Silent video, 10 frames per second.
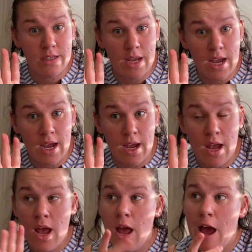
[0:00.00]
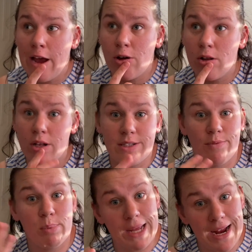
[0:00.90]
year. I got lots of
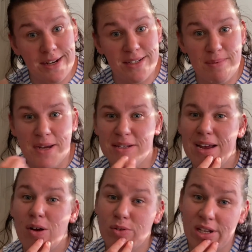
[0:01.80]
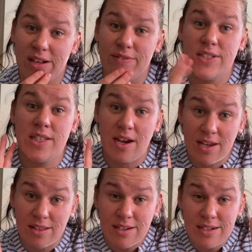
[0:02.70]
plants because I also love
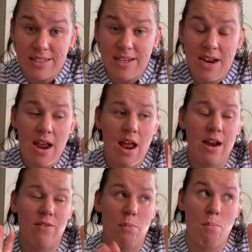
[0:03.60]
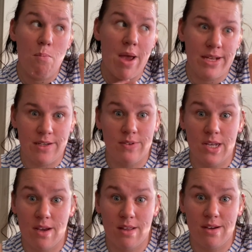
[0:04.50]
succulents. I have a massive
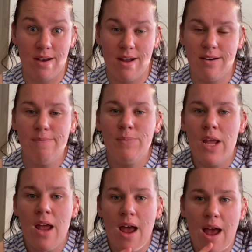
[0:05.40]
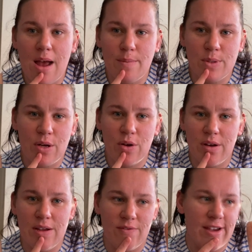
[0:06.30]
succulent garden. So I got a
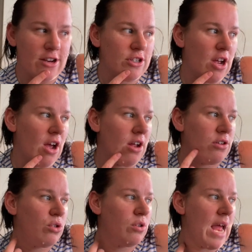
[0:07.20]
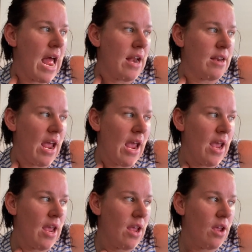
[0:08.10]
gift voucher at
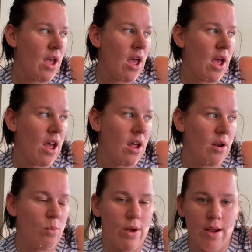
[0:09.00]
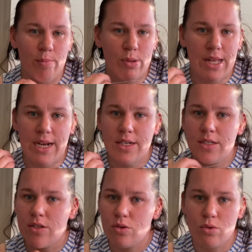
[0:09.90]
a hardware plant
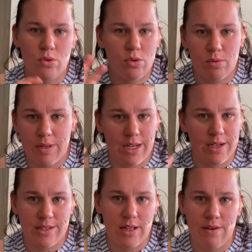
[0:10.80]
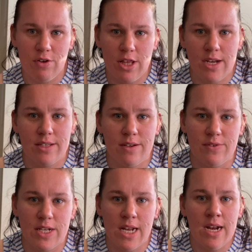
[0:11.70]
store. Like, they sell everything, so I've
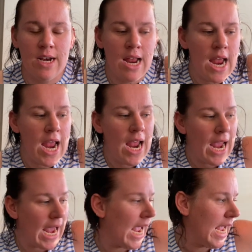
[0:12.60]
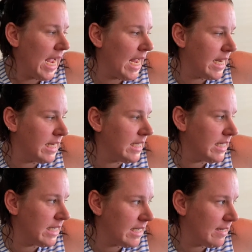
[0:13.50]
done that.
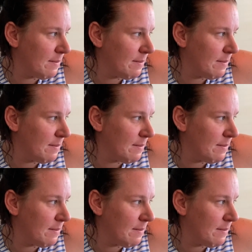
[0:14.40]
And